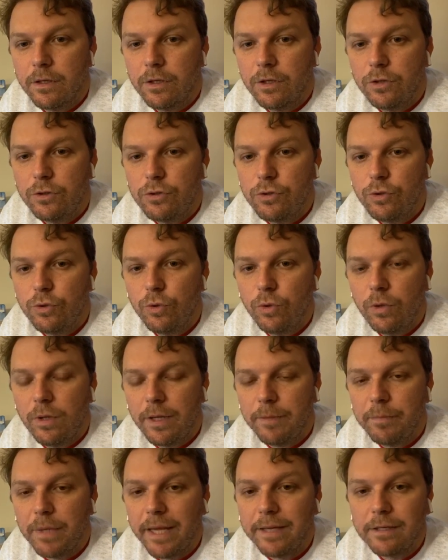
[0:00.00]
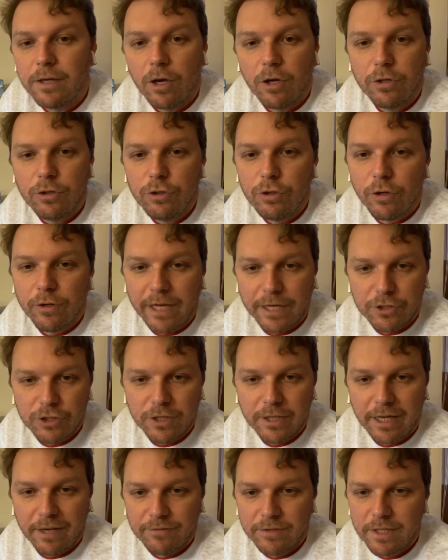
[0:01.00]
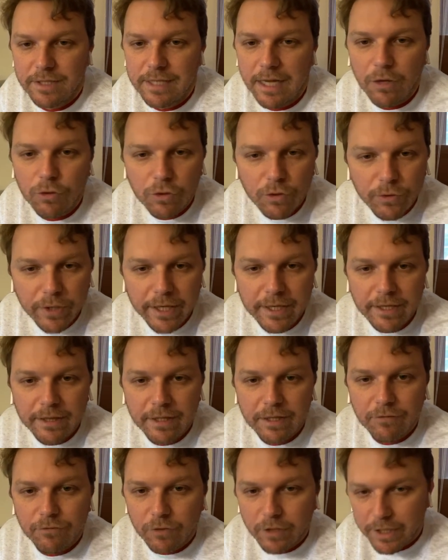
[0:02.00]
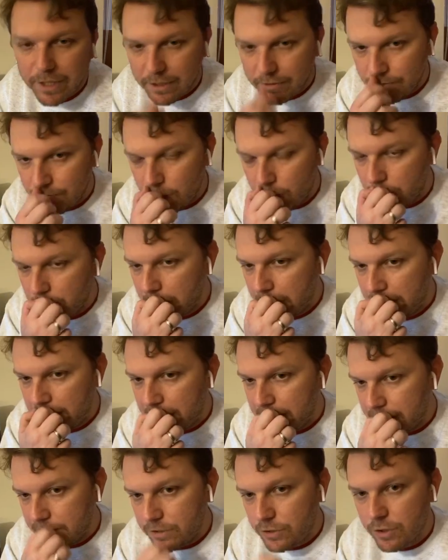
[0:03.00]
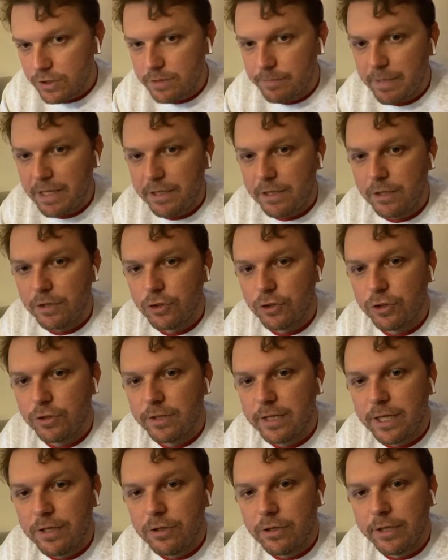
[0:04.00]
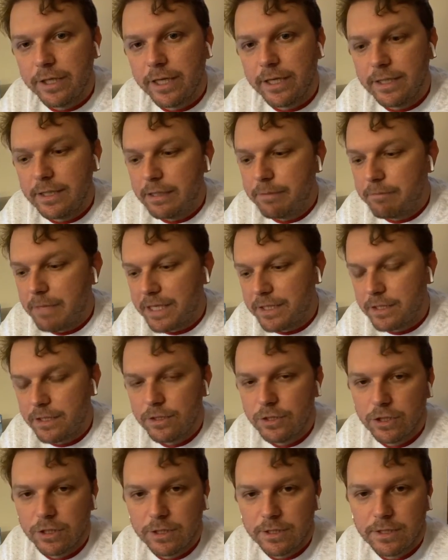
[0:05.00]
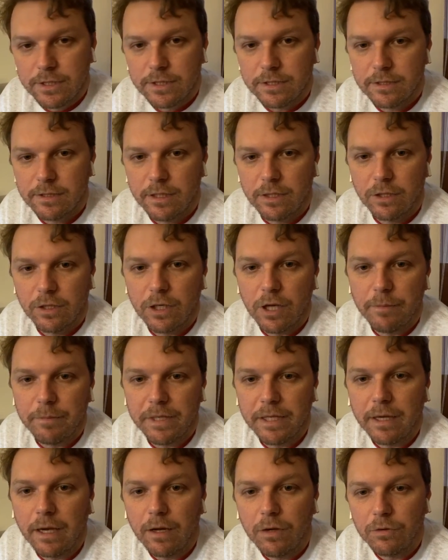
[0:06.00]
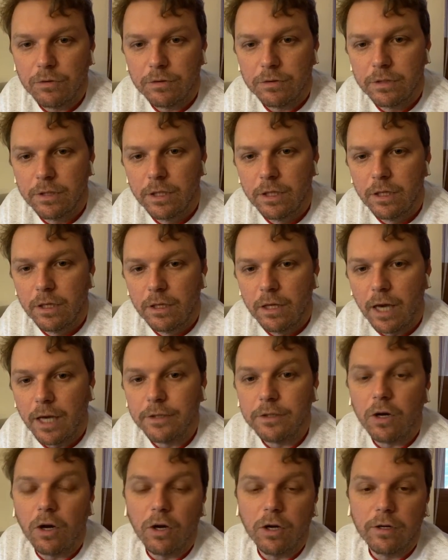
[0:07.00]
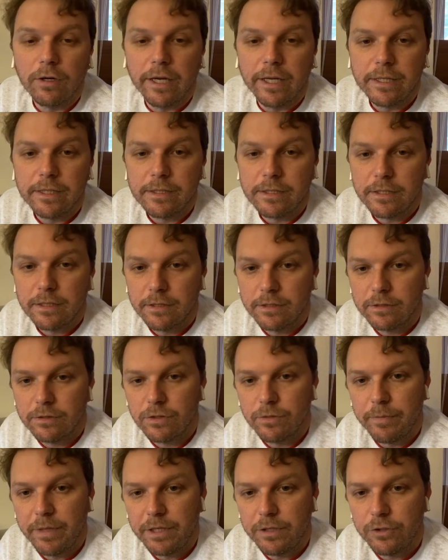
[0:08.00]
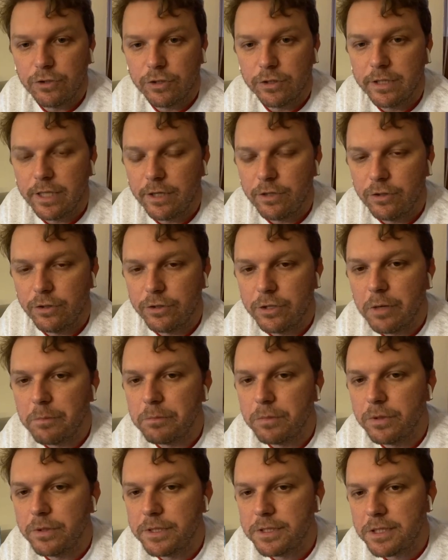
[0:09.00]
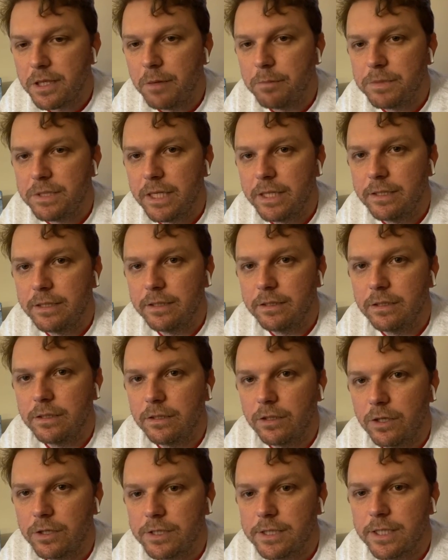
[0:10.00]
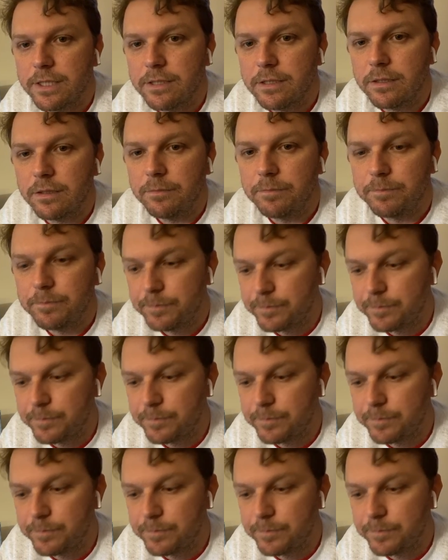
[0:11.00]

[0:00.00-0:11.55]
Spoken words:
tool, and you don't actually have to download anything for Kinvo. It's just making sure that you're getting the messages that are coming out on our end. So making sure that your number is updated in our system.